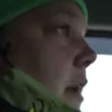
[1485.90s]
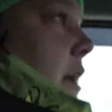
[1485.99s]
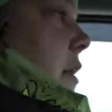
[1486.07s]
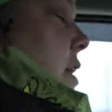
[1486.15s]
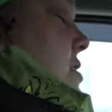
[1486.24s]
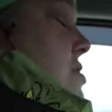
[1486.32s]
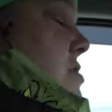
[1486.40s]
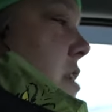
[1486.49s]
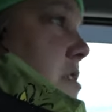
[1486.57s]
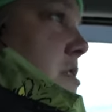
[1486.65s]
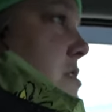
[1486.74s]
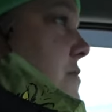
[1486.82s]
And
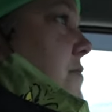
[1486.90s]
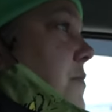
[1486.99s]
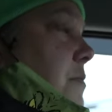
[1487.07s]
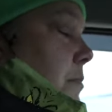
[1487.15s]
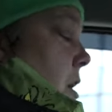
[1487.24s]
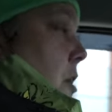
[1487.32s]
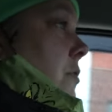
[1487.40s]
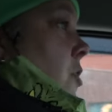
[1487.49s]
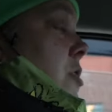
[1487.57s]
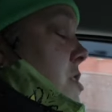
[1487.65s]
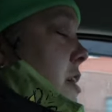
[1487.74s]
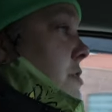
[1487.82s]
it's all
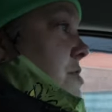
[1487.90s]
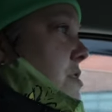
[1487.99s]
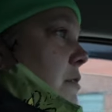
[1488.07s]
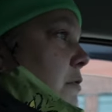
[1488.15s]
volunteers.